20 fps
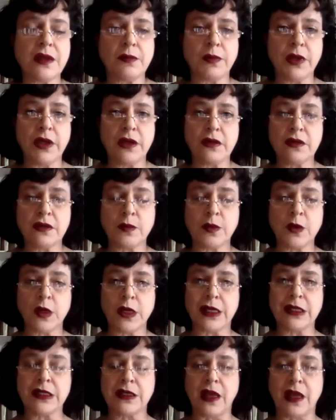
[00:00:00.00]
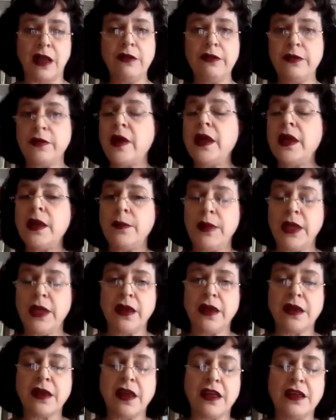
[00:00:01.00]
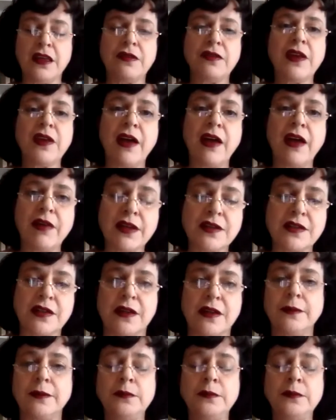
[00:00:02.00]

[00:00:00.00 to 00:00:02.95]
Petersburg itself being a kind of character.